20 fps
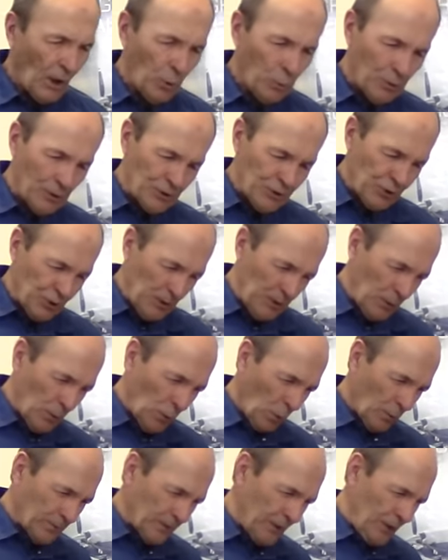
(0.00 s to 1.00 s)
I want to show
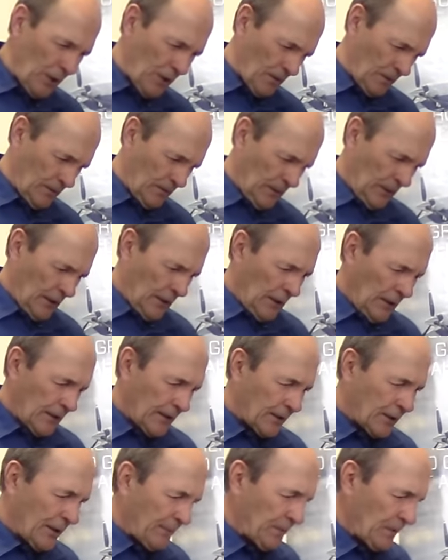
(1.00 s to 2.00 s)
you over here,
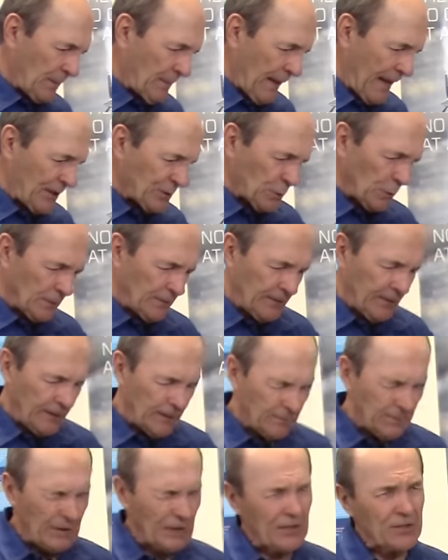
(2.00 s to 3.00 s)
a couple of masks over
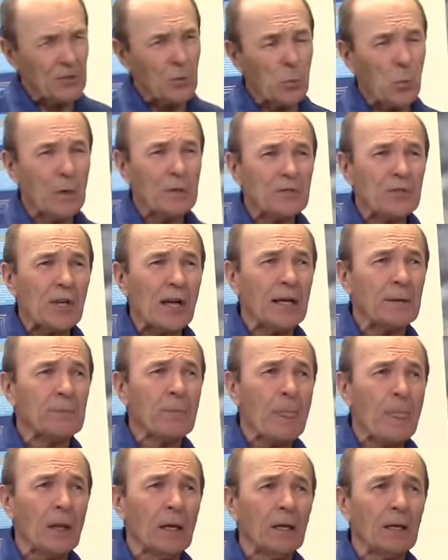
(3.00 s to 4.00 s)
here. Because at one
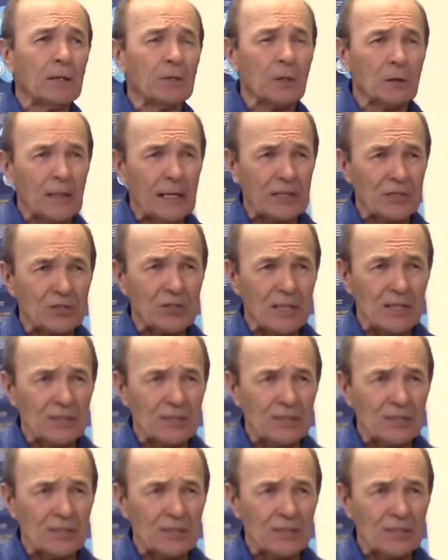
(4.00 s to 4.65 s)
time in the late